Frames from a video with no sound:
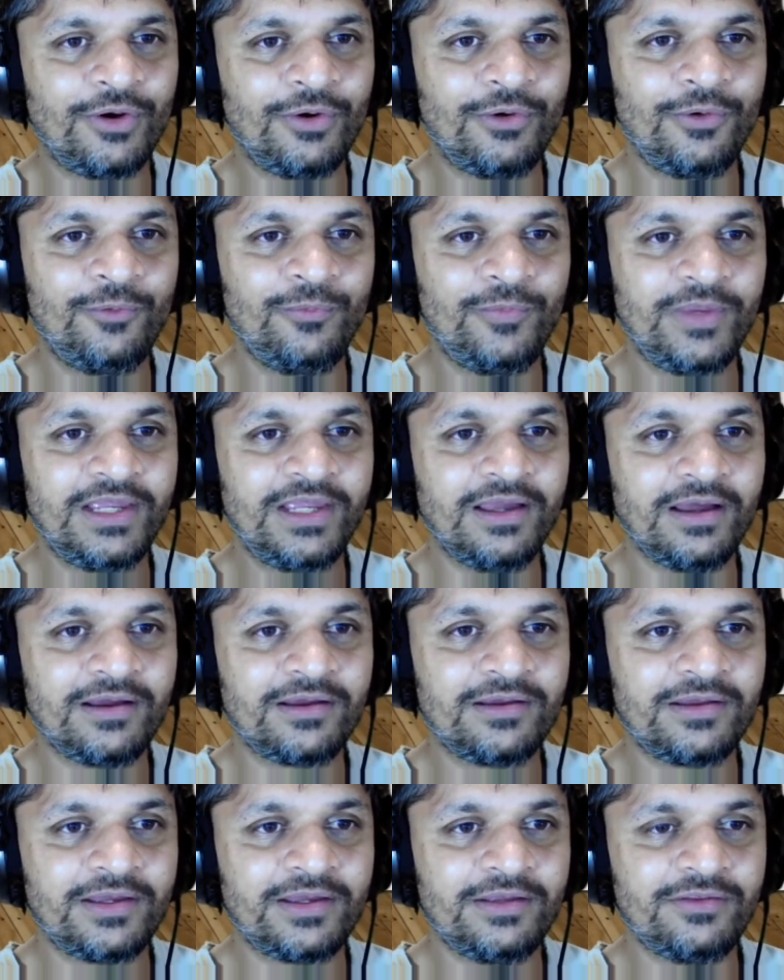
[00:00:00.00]
omega
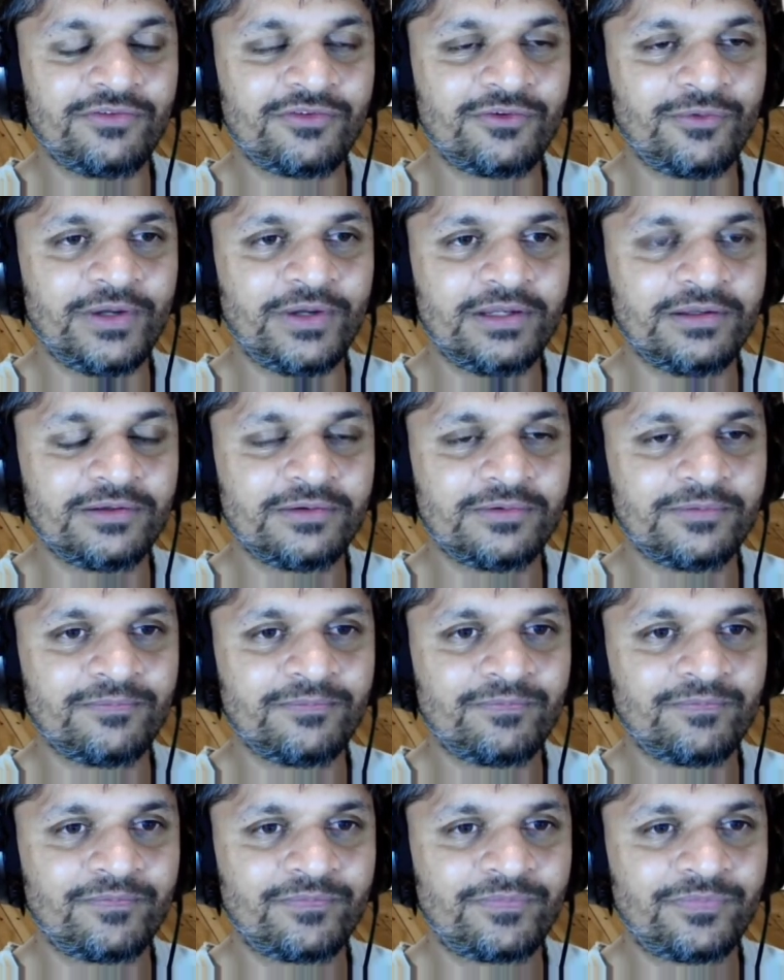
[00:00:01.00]
n squared.
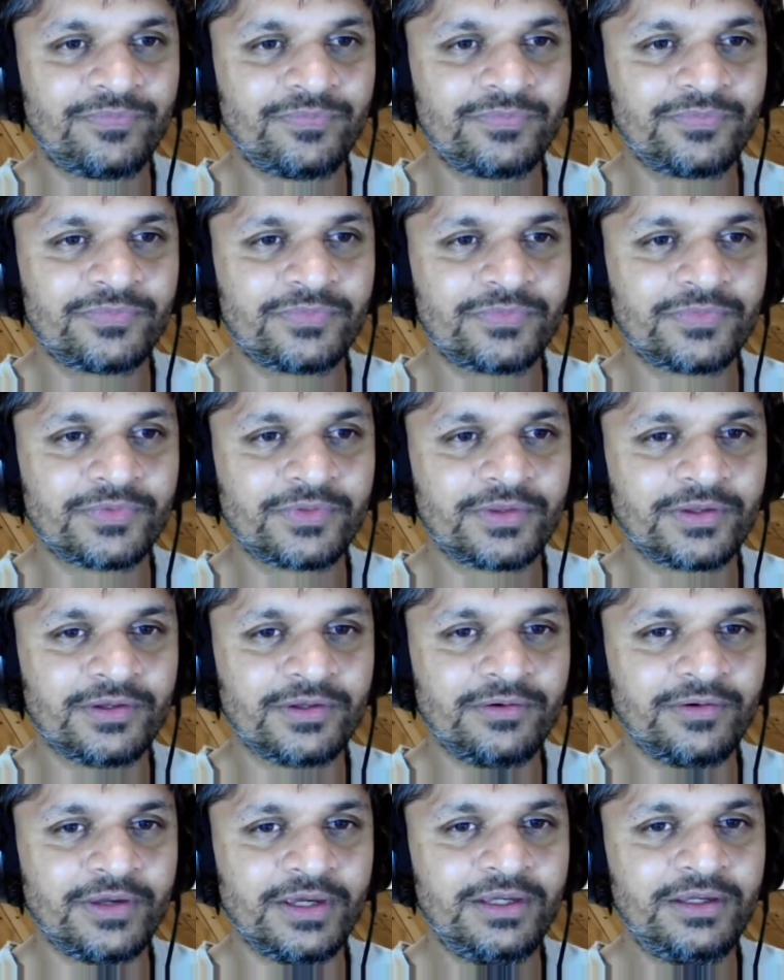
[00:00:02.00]

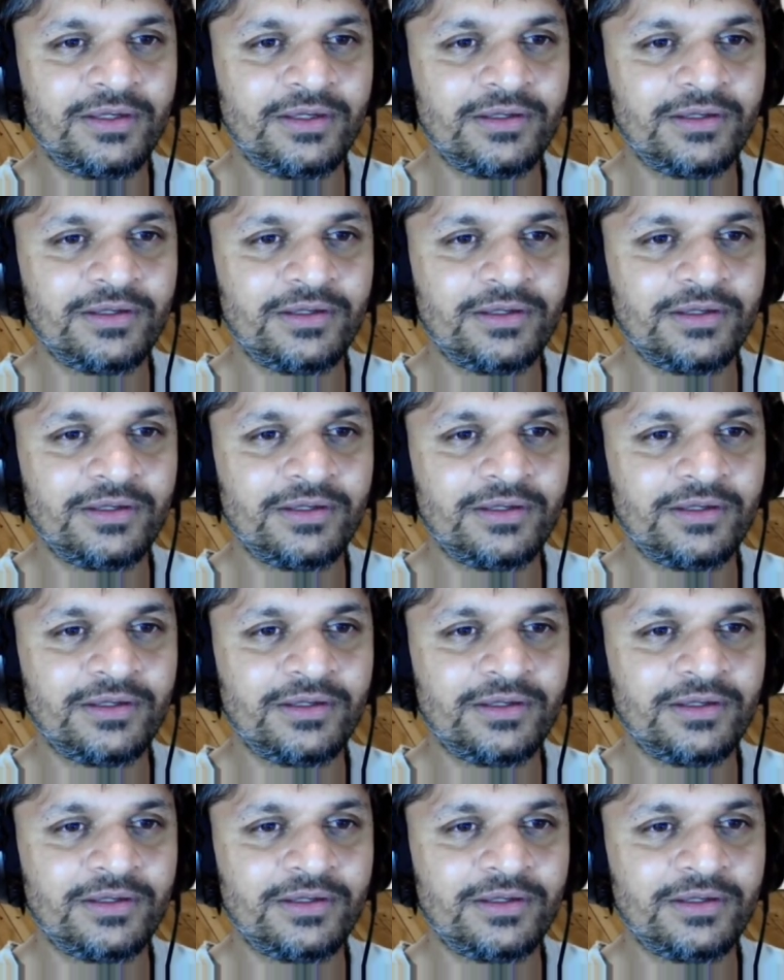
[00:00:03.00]
Okay?